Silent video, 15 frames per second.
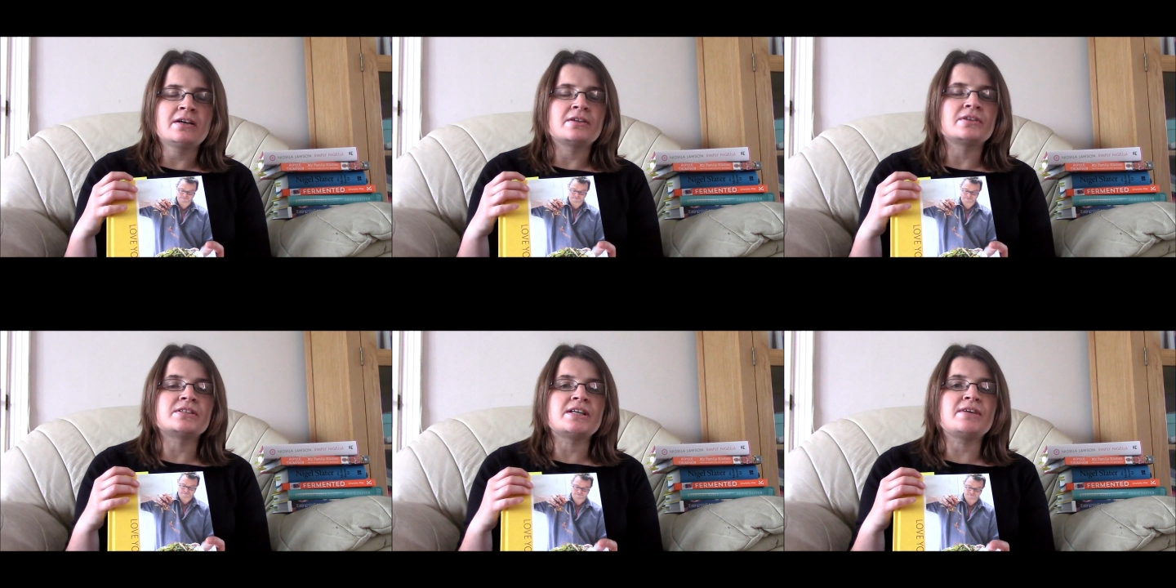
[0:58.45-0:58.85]

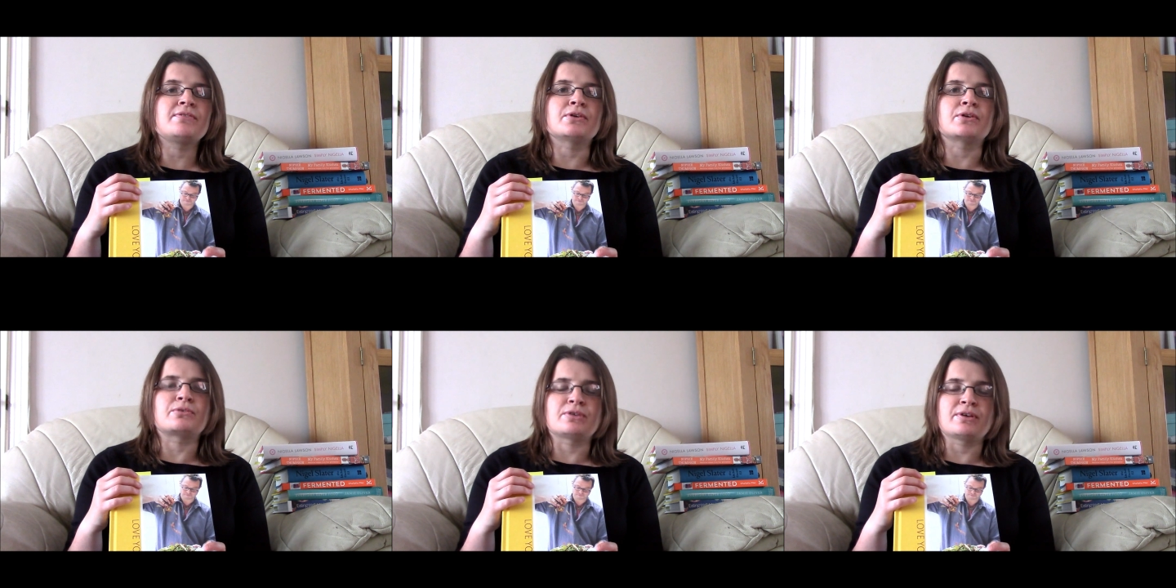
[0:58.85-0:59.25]
There's even
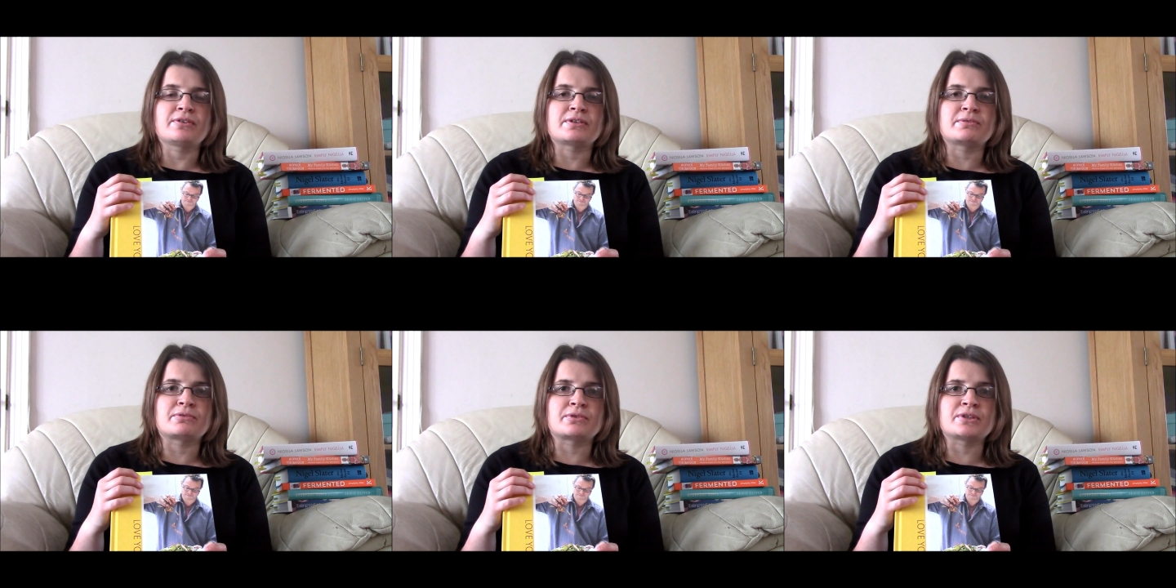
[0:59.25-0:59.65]
a
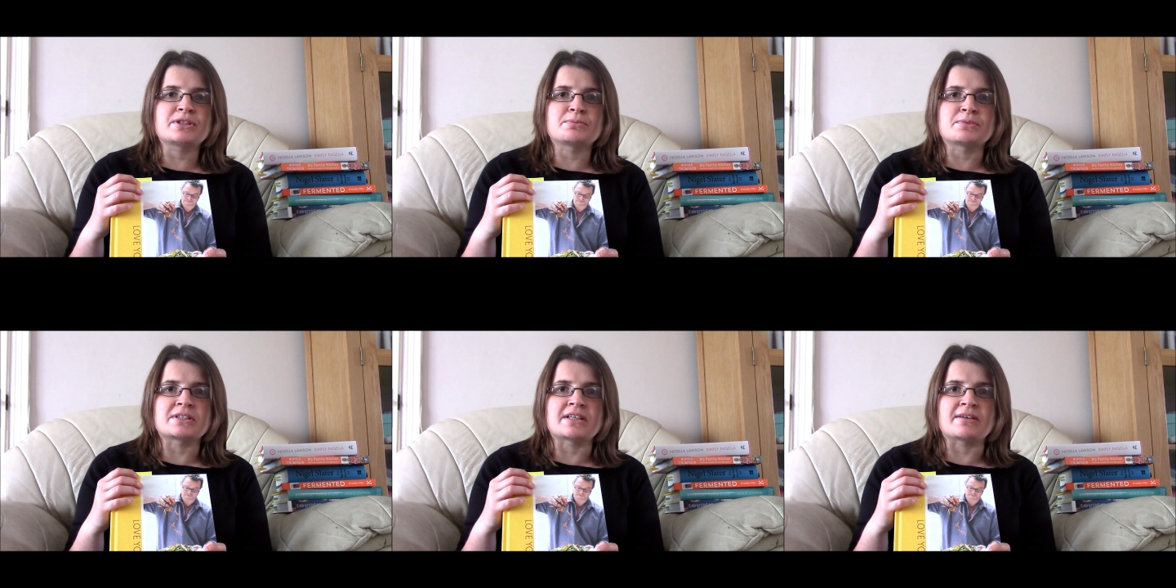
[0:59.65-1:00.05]

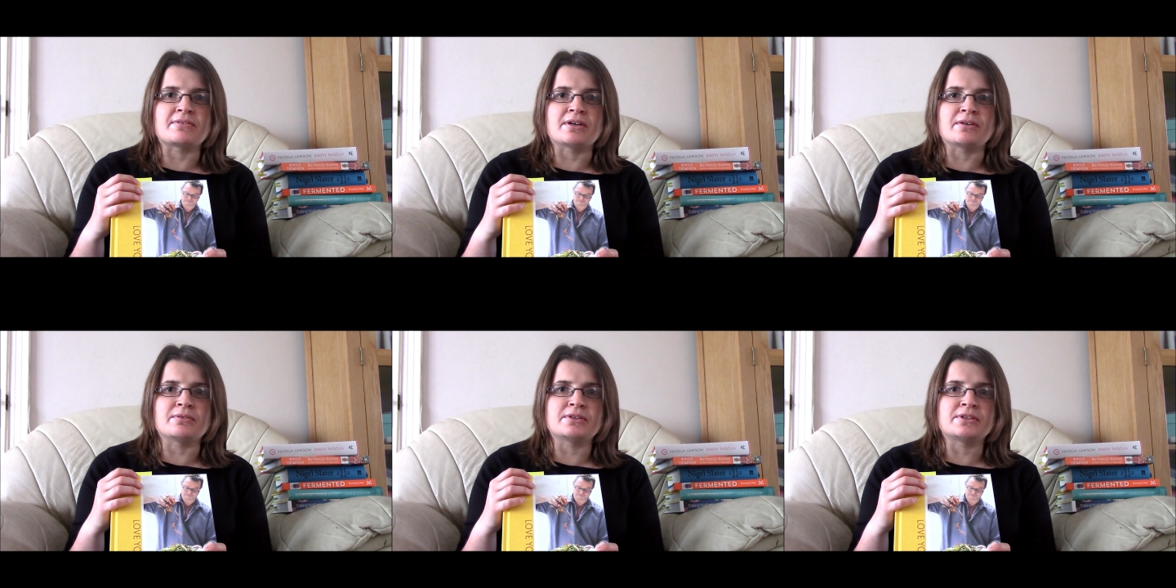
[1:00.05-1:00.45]
Christmas
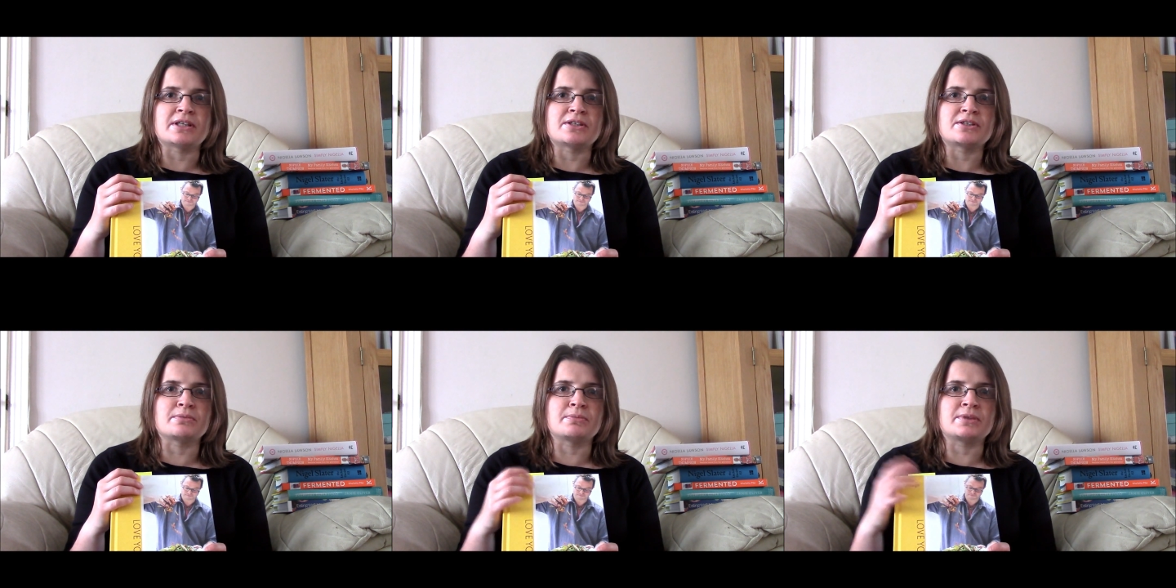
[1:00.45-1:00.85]
leftover section,